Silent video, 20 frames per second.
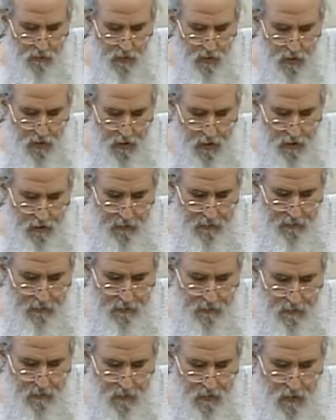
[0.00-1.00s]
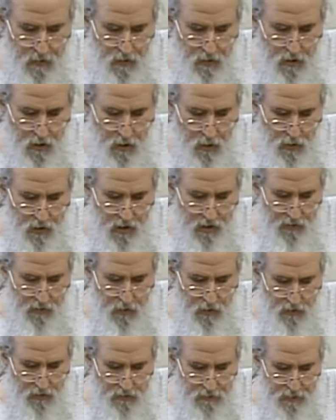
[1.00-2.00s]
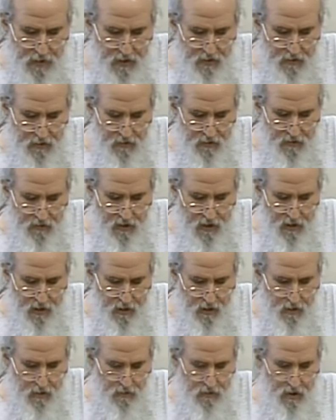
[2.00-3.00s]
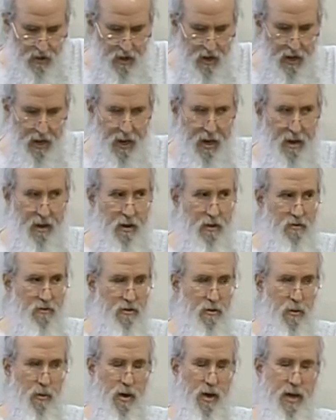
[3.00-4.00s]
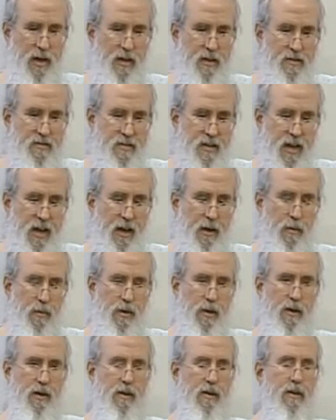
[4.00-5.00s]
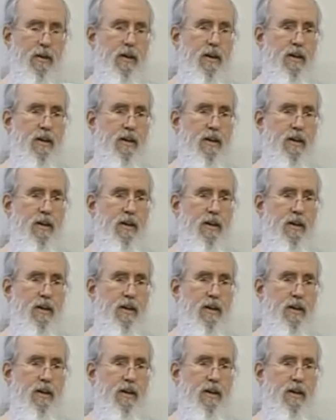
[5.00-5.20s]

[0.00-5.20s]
Um, well, you have whole species that you know die out. So why is that? Well,